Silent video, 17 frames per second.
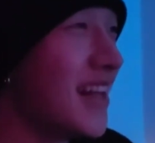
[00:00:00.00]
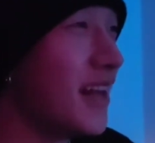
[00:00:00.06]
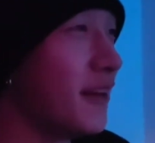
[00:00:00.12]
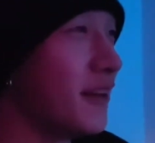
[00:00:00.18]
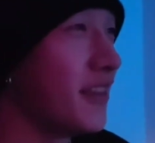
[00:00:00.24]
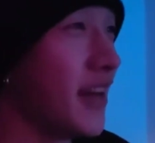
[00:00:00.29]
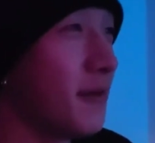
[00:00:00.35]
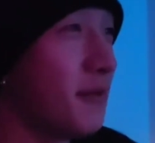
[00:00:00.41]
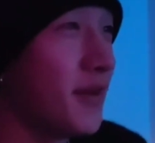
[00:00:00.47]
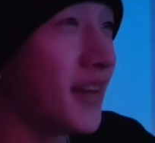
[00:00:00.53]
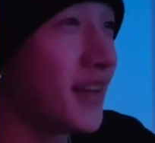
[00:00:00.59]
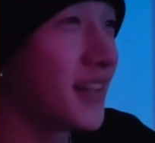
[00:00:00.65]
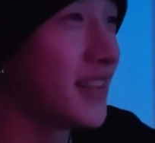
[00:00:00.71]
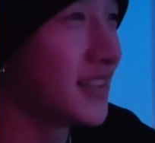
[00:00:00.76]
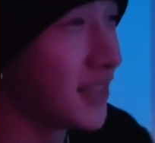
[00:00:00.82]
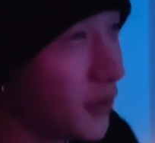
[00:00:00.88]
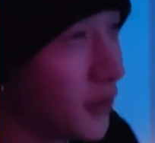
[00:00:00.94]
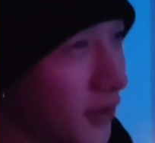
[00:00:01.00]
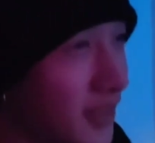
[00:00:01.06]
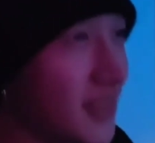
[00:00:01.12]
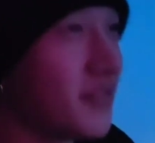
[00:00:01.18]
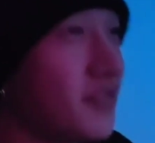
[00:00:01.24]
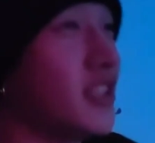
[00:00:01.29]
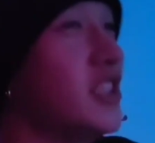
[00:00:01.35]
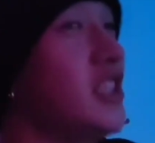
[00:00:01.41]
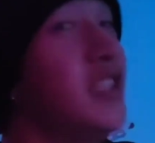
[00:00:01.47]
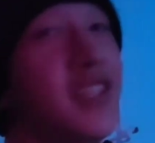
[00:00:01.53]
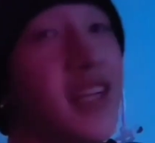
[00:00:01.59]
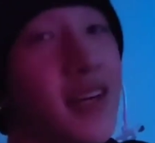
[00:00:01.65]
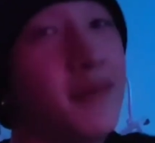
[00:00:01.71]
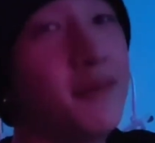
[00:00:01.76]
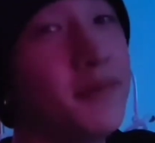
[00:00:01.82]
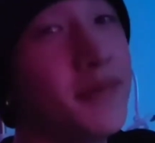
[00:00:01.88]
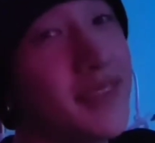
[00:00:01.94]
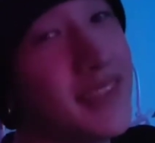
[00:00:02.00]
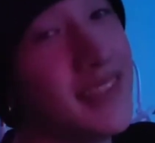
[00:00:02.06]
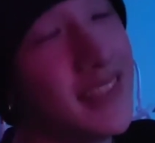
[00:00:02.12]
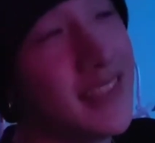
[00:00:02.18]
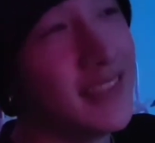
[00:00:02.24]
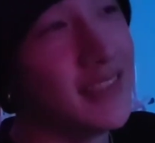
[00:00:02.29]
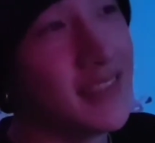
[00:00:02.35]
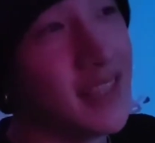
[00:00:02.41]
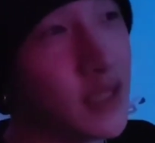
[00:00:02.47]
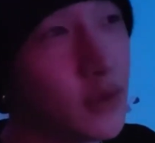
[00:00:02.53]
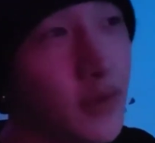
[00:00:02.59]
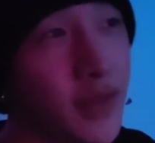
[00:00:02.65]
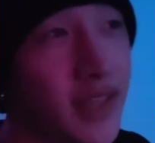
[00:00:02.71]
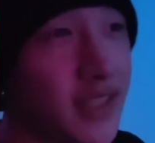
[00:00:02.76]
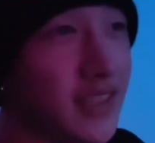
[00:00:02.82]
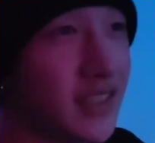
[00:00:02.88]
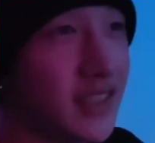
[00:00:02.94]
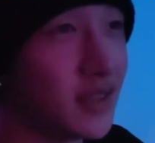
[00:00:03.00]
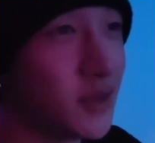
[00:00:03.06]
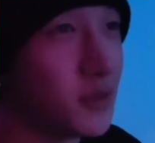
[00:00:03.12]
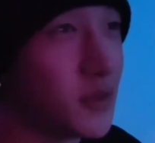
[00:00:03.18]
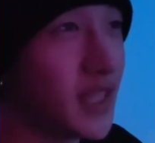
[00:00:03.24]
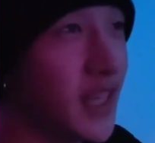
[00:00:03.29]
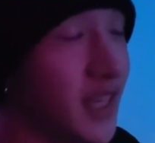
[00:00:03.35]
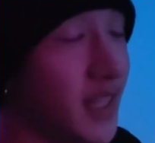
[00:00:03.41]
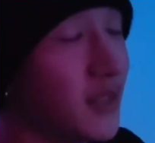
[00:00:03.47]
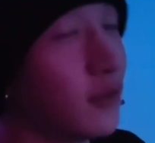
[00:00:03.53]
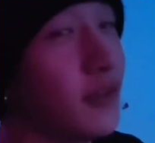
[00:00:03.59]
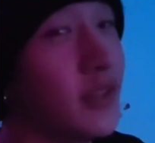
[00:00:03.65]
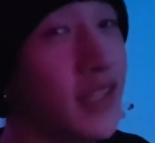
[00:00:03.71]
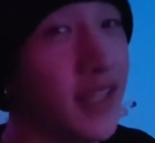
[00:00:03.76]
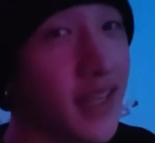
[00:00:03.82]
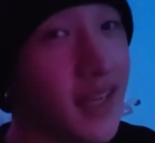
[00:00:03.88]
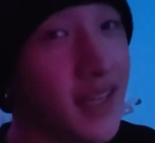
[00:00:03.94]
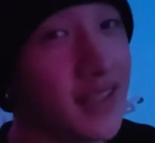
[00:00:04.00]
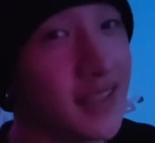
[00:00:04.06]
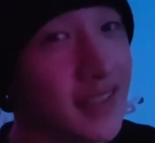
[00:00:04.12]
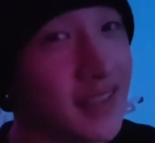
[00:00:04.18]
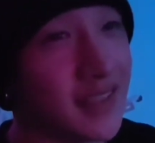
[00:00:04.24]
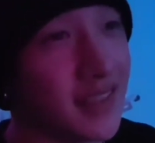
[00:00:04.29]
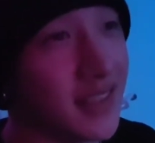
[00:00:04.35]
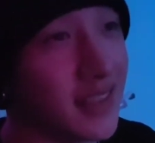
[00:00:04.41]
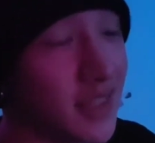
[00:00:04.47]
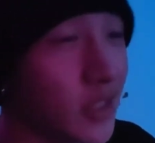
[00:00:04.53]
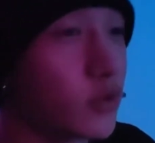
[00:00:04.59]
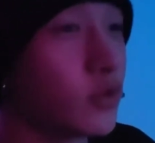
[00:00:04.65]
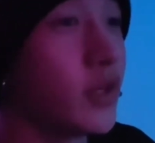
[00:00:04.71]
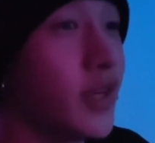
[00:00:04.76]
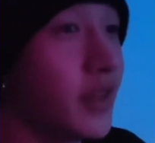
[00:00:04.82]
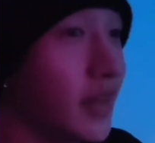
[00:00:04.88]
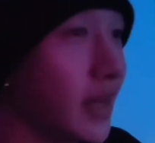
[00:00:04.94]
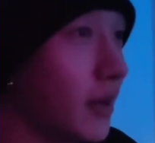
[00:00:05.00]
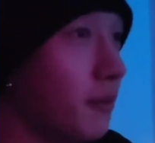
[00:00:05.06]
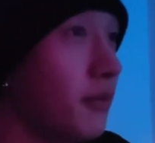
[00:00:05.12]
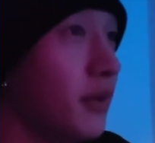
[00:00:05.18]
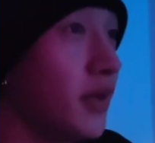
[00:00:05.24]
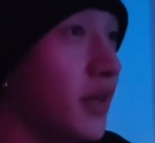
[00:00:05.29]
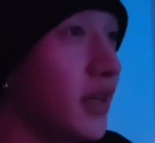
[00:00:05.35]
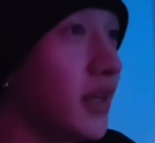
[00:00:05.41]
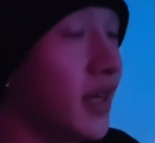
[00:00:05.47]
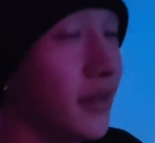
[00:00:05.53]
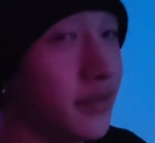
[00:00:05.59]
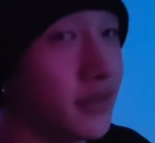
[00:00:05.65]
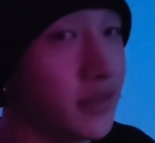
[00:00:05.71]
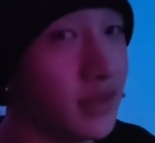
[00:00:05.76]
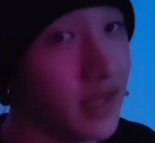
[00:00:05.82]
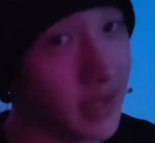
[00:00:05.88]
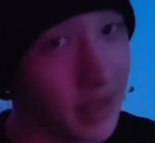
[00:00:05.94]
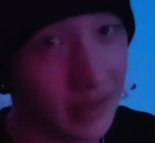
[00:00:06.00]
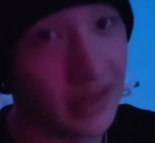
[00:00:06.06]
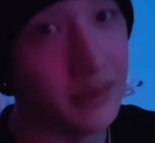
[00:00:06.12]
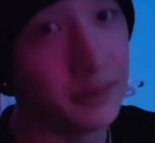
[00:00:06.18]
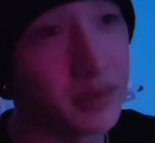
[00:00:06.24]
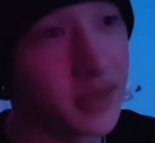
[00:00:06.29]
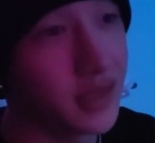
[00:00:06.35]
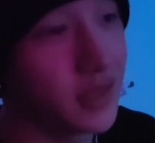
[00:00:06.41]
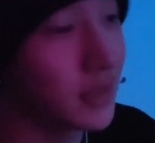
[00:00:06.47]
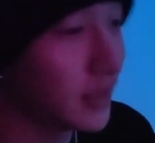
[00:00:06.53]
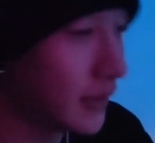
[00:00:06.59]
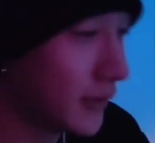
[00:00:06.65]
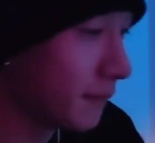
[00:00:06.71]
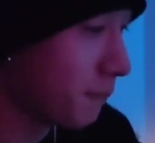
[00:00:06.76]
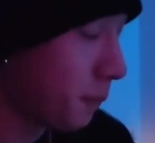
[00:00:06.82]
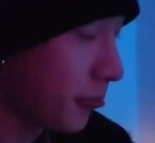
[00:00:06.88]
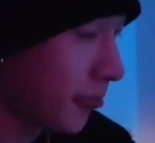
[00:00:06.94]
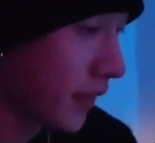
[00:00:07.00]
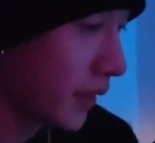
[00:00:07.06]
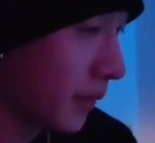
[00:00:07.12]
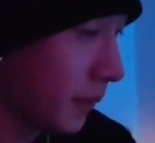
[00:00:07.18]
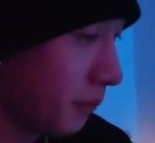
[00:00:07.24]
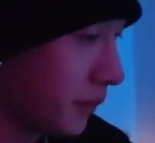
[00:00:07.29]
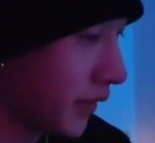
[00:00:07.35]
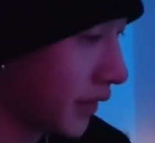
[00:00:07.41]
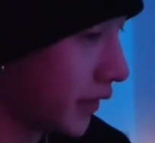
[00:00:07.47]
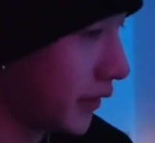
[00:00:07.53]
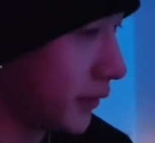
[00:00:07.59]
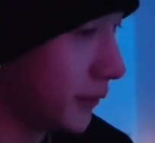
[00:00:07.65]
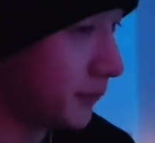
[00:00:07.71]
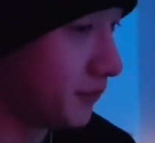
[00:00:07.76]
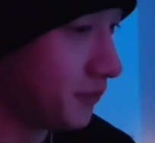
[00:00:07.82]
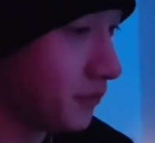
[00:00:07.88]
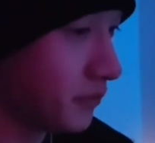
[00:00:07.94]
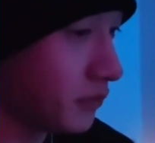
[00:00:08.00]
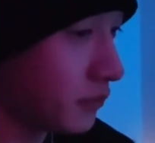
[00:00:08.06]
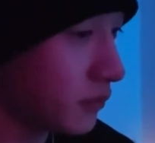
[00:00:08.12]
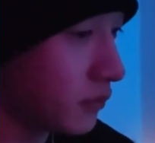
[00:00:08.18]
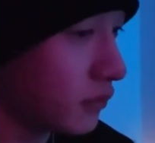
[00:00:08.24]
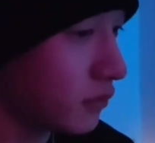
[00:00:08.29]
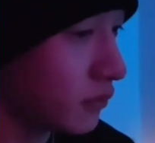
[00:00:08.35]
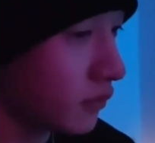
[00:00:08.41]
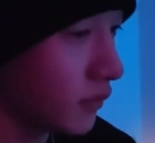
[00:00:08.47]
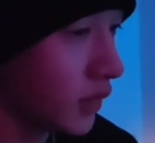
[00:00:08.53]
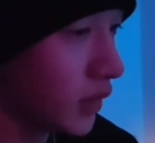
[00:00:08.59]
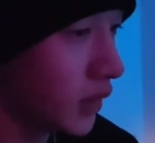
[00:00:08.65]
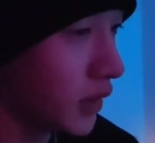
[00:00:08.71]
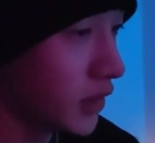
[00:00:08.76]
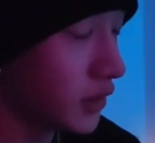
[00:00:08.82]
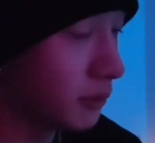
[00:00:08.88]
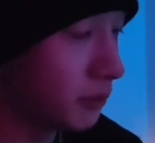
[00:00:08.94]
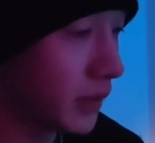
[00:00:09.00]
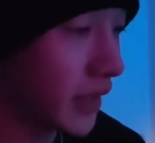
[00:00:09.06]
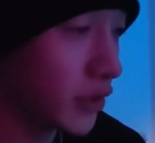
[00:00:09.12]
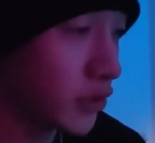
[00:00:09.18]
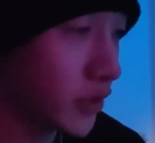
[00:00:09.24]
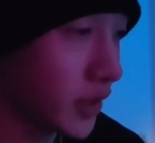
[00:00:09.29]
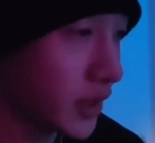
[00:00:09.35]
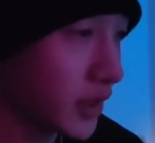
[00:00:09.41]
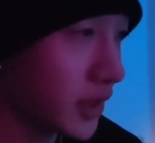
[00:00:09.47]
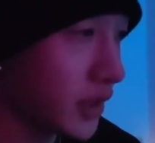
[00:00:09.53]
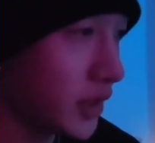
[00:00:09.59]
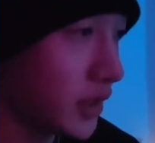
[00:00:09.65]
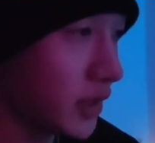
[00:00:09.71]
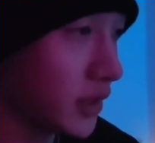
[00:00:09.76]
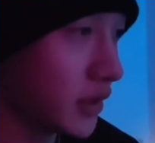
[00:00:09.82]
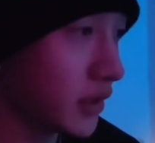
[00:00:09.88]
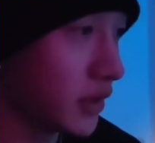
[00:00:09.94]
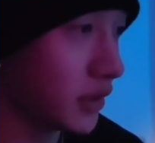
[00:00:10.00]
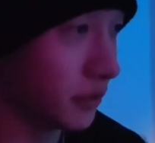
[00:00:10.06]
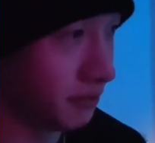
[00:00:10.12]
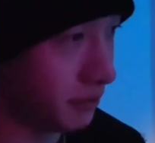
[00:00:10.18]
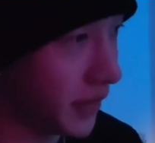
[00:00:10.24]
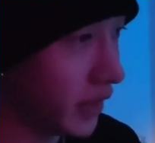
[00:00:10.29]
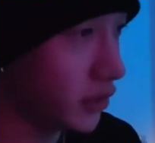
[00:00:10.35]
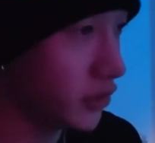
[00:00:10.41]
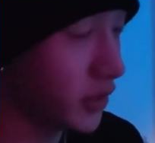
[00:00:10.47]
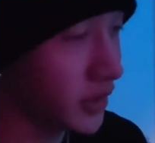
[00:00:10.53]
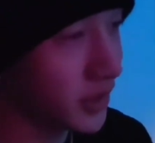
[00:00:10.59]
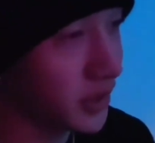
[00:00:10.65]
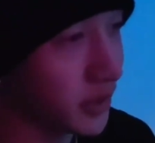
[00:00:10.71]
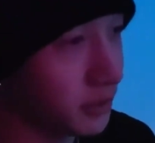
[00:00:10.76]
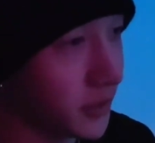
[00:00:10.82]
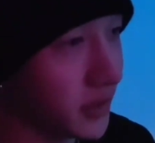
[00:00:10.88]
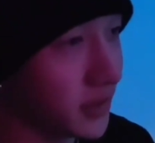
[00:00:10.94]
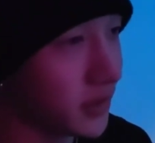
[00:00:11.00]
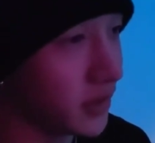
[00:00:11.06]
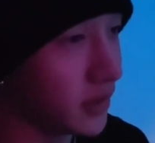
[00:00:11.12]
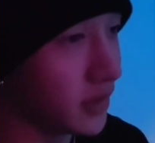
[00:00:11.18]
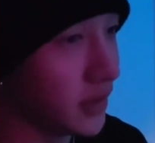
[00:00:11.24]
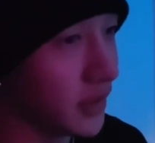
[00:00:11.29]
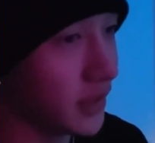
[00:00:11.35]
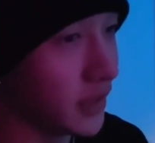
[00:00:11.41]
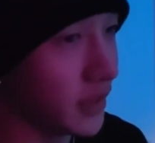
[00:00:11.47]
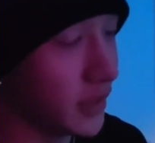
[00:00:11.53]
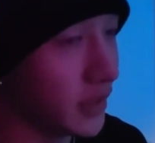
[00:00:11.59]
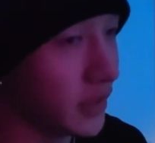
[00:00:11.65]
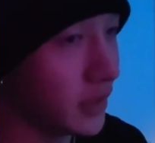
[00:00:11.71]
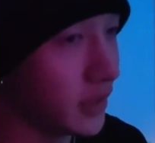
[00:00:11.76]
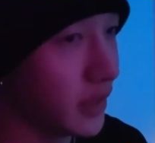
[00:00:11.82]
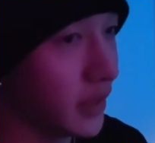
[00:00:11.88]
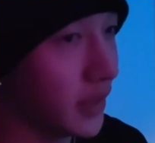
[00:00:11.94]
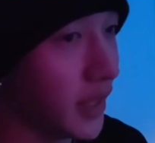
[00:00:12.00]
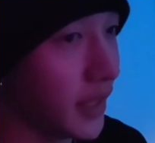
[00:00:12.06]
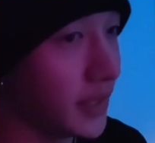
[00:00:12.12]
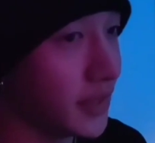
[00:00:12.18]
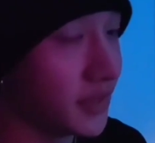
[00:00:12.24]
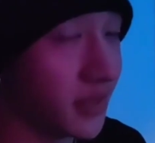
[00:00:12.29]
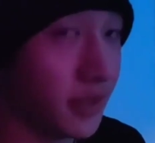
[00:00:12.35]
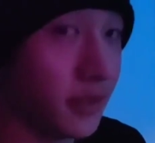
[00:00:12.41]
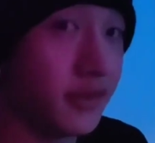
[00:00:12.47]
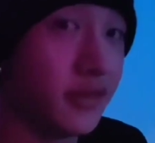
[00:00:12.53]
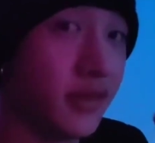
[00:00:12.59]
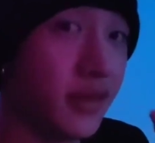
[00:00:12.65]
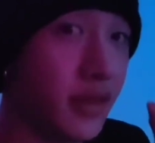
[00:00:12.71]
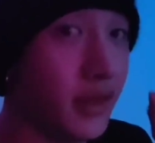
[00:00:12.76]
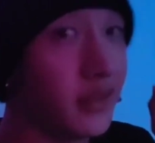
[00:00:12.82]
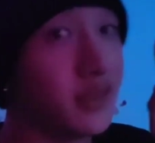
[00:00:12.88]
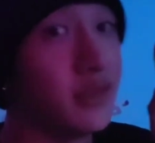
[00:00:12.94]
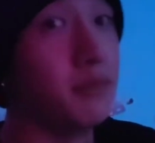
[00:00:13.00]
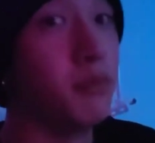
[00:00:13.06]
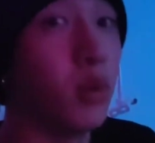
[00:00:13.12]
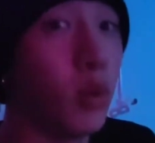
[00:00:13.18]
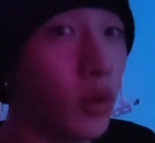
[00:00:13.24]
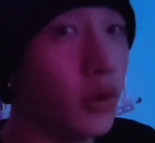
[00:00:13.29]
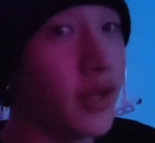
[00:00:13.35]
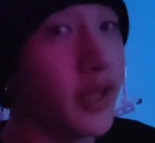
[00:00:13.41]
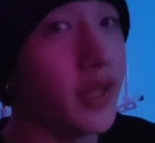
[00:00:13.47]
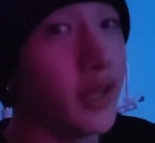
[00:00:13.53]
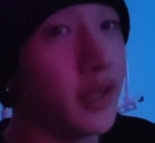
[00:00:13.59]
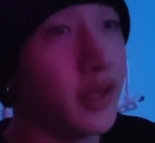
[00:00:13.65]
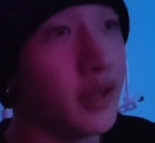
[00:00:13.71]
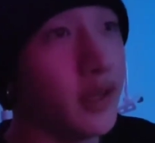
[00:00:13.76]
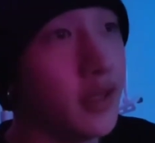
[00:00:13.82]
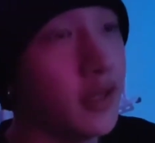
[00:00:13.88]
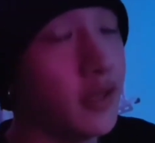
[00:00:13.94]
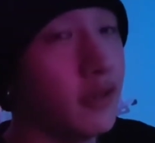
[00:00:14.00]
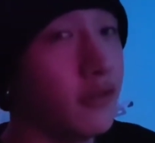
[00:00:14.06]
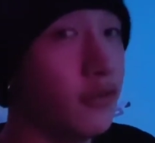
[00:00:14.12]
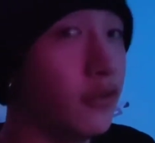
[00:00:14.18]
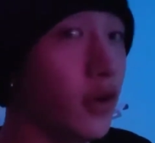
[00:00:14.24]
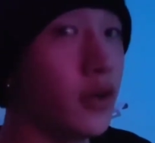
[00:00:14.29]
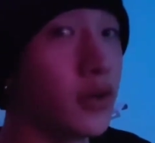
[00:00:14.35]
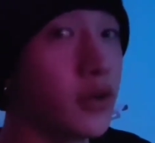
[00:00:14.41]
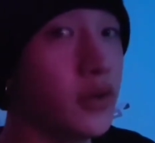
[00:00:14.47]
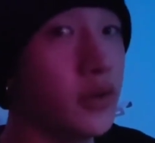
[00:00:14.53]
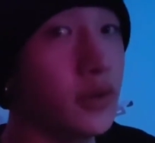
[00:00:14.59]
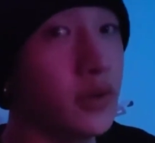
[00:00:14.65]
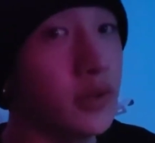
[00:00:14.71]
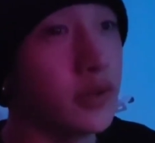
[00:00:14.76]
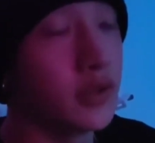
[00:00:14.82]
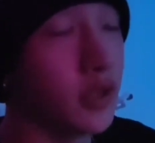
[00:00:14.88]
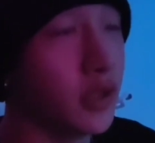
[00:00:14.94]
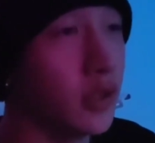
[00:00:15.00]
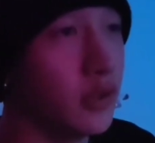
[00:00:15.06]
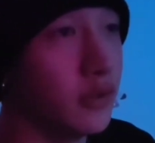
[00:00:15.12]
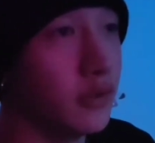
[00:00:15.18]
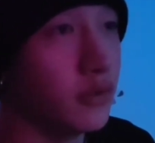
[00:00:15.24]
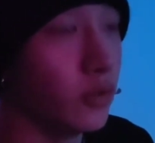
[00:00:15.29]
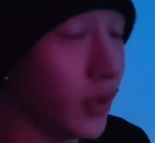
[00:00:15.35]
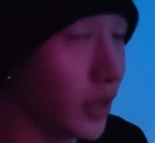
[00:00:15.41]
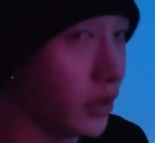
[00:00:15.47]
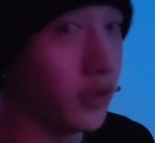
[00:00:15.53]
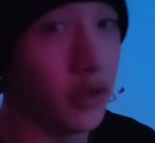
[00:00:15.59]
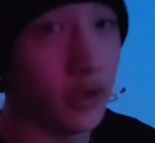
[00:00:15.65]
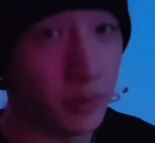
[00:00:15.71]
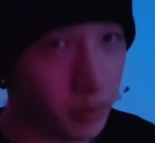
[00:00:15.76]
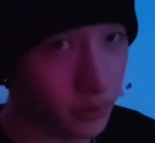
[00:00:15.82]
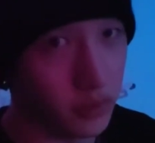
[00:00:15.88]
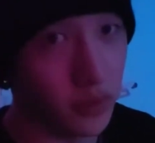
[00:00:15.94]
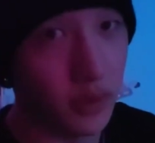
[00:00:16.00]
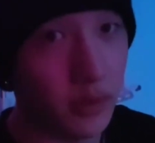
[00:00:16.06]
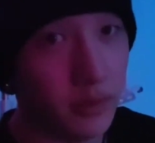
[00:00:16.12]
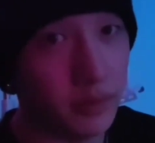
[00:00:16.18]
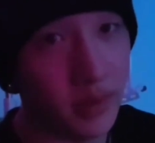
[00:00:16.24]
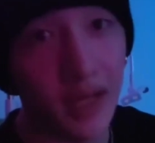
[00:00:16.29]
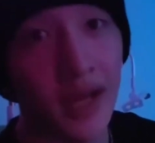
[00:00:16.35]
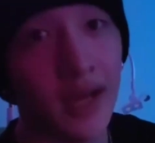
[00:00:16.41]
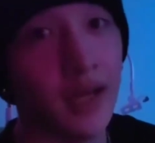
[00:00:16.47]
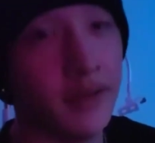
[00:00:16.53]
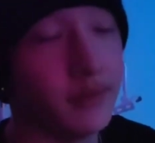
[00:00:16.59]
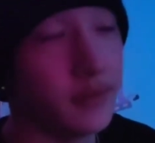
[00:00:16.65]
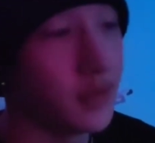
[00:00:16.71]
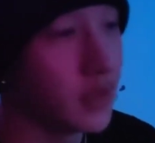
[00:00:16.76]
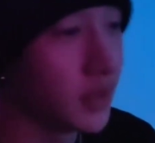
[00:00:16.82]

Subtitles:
that part, because I always have to jump, that's why it's kind of really hard to sing. That's why that part I have to like lip sync. But I guess the backtrack is basically, I guess, the supporting vocals of when you perform live.